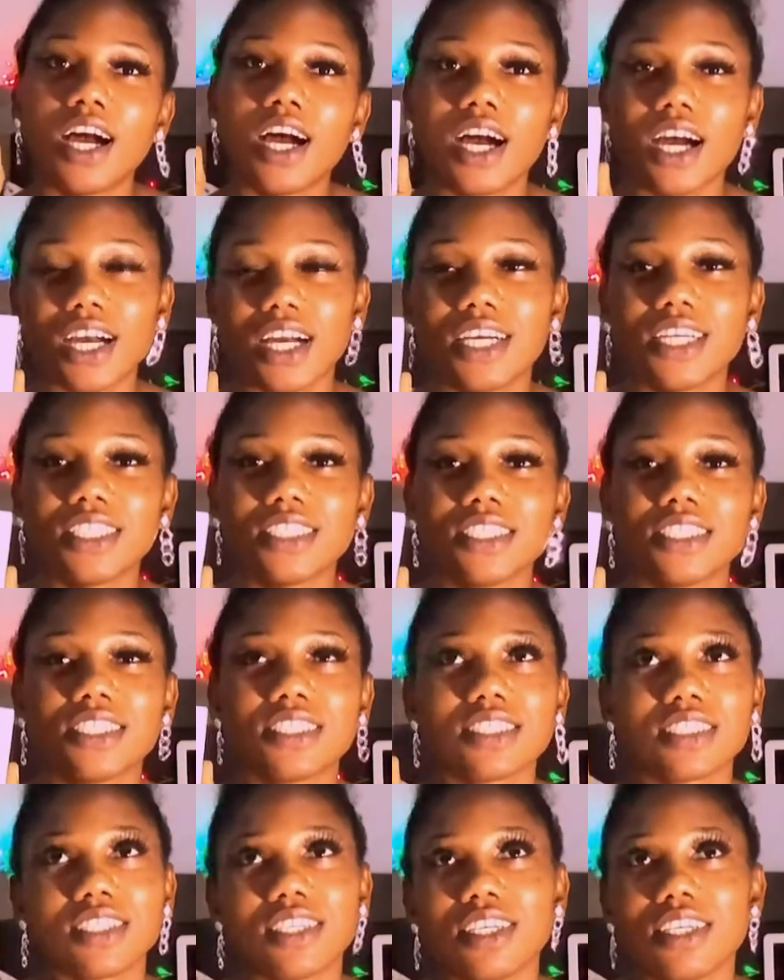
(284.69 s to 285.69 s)

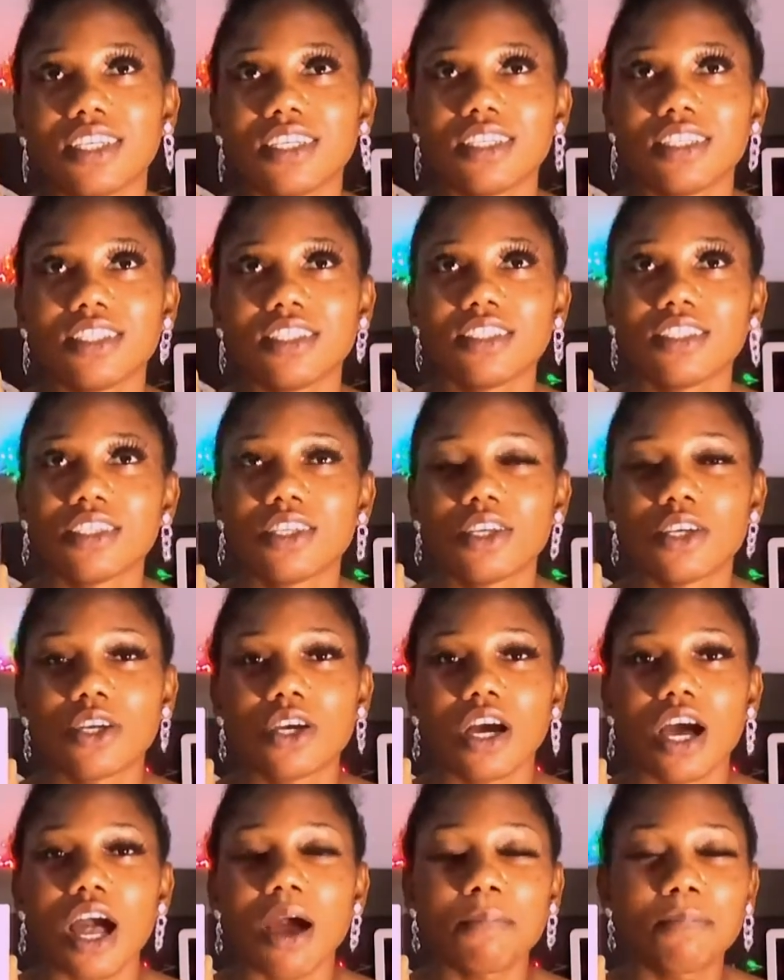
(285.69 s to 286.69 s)
and
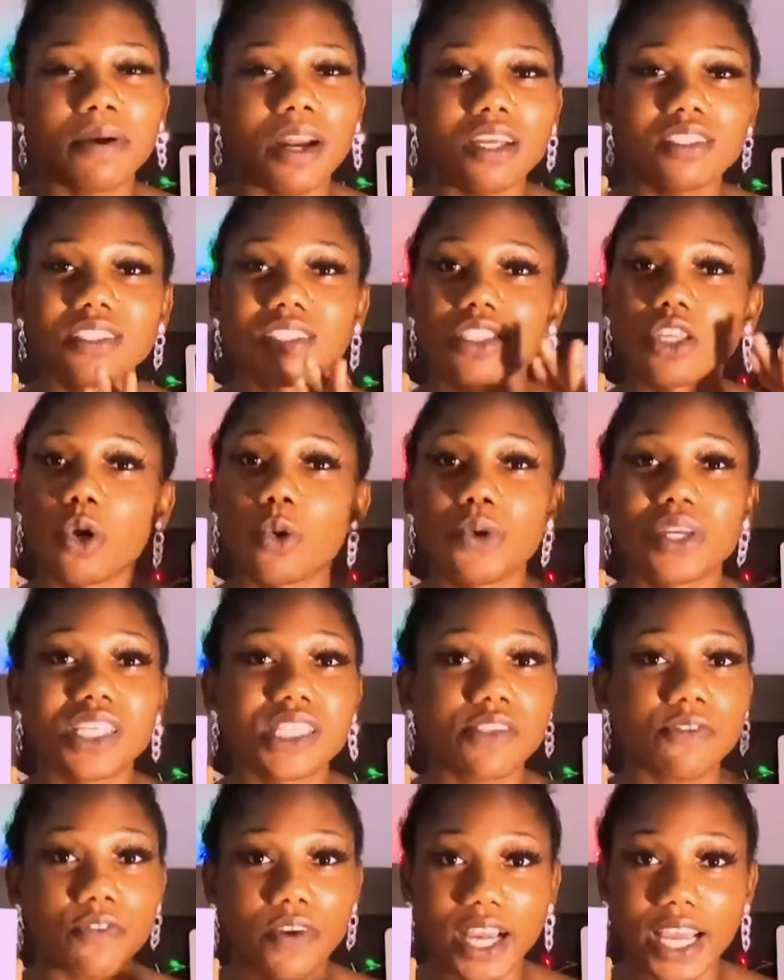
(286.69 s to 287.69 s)
her brows is
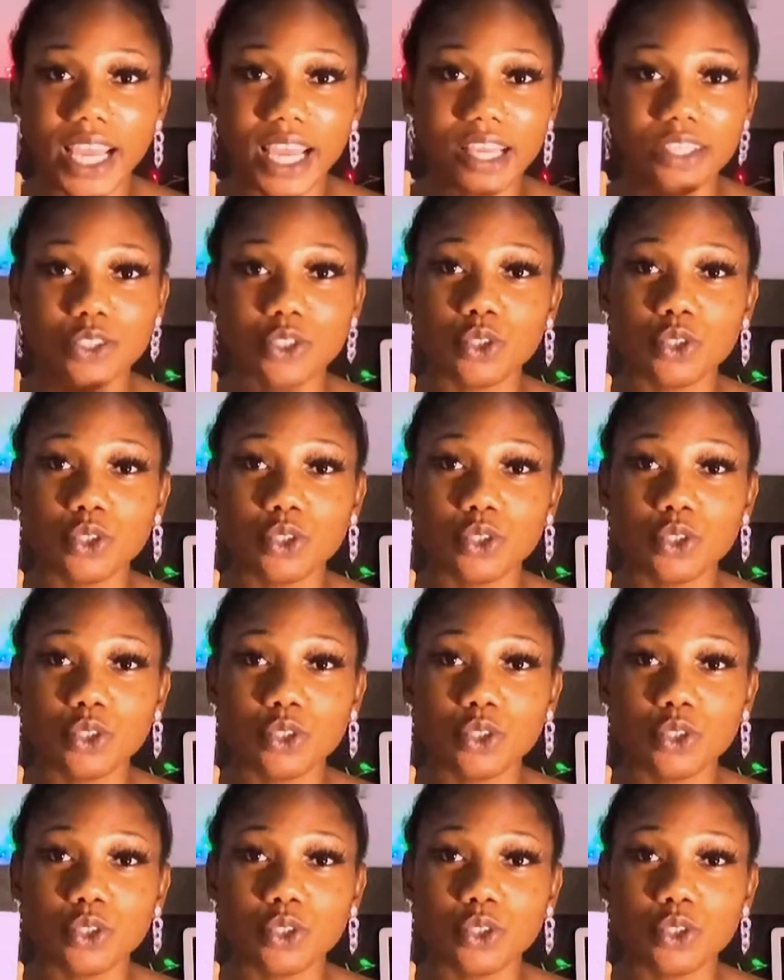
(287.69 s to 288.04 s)
always fire.